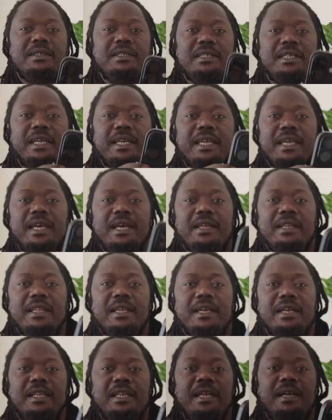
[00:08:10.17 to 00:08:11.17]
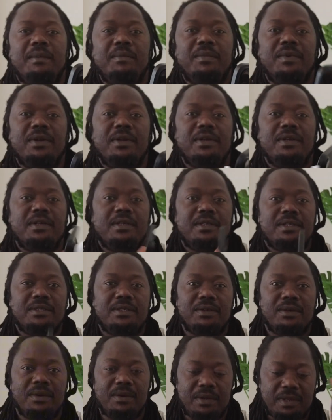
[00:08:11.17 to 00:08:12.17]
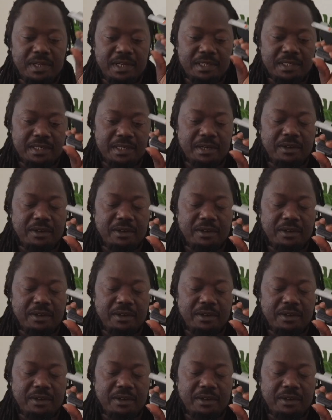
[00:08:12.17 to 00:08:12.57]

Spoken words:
Take out the clamp. So there's